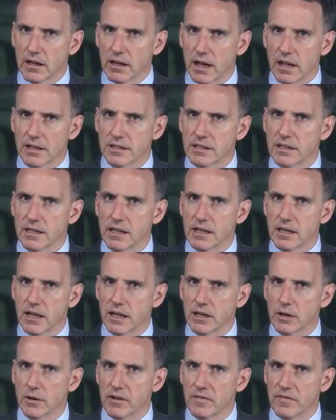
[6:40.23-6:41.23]
Constantine
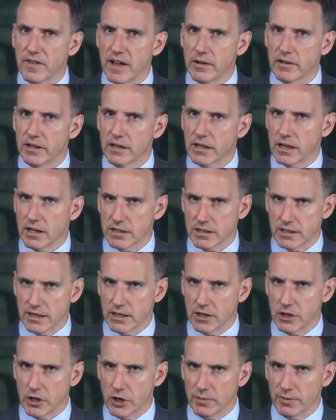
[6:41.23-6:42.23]
not only founded
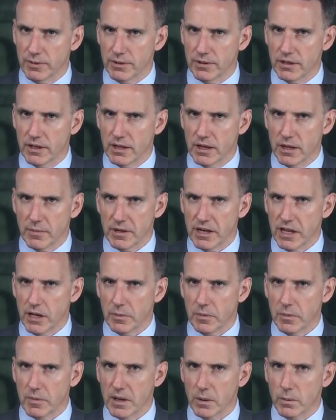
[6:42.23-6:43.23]
Constantinople, but
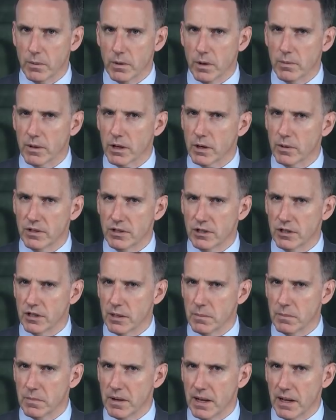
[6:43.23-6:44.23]
helped make Rome a
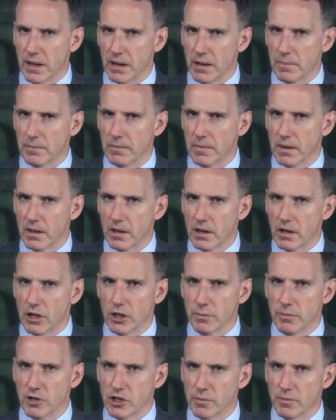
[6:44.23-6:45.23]
Christian empire
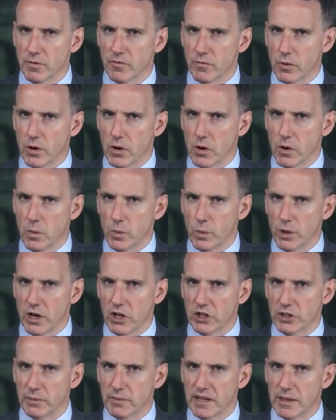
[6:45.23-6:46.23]
the Bishop of Rome, would
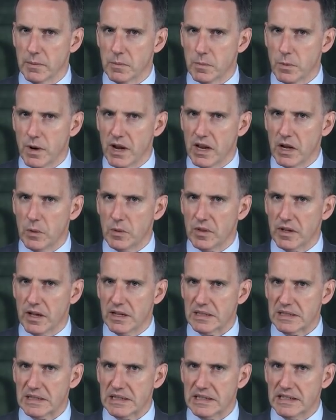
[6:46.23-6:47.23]
ultimately break with
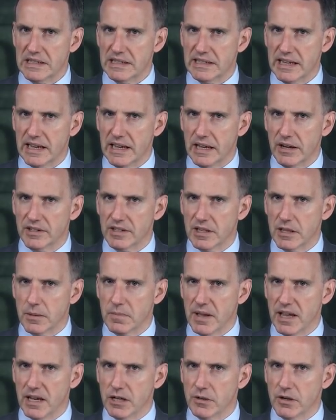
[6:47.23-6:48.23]
Constantine's heirs and their
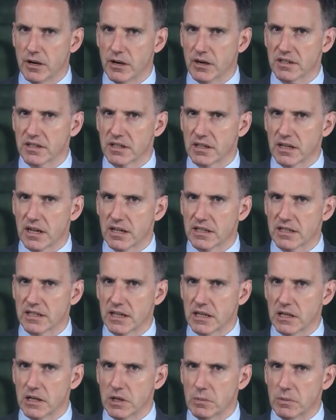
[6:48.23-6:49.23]
patriarchs in
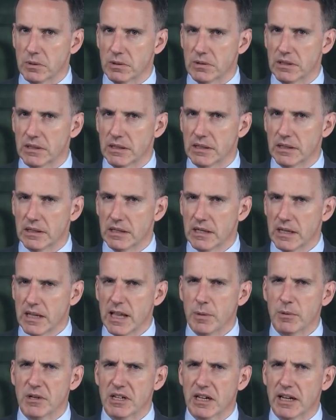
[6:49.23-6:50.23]
Constantinople.
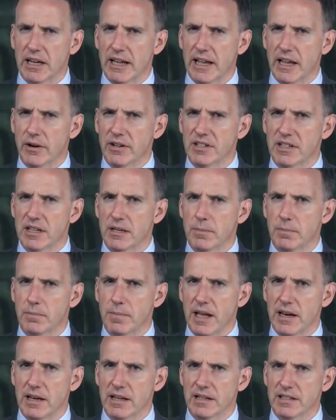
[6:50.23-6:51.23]
He would declare his
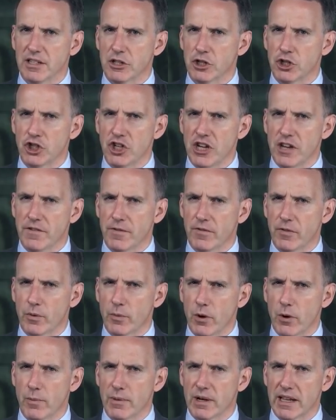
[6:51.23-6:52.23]
independence as chief of the
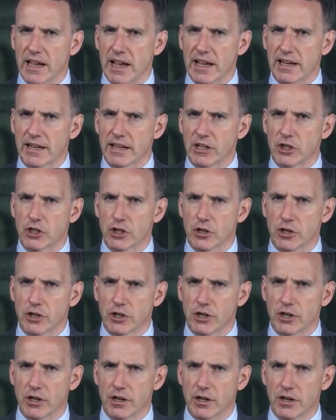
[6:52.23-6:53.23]
Roman Catholic
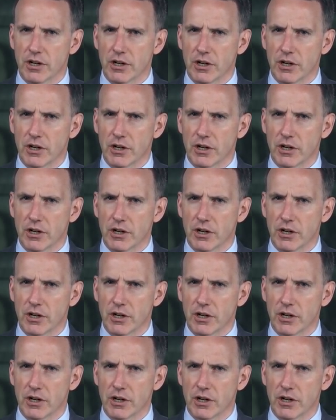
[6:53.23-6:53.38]
Church.